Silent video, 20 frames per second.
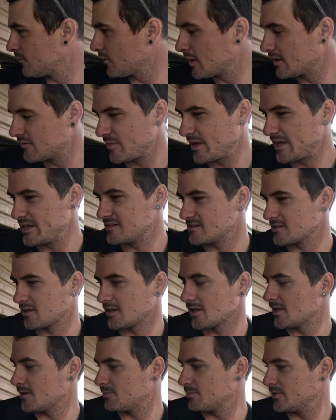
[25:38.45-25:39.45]
5 meters of
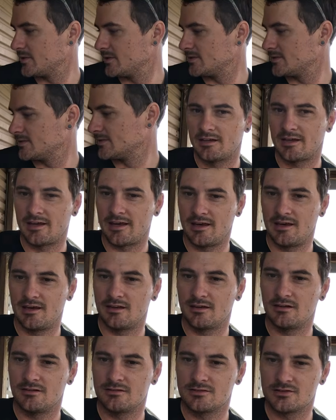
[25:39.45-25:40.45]
carpet,
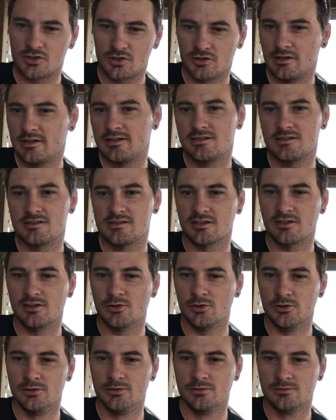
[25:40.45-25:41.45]
and 2 liters of
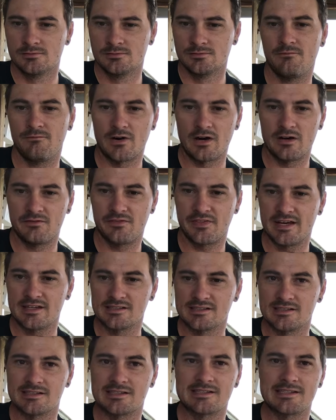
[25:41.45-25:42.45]
glue.
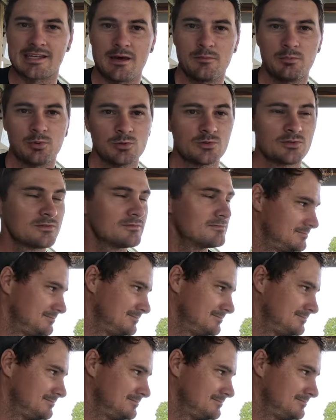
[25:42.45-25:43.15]
5,000 staples.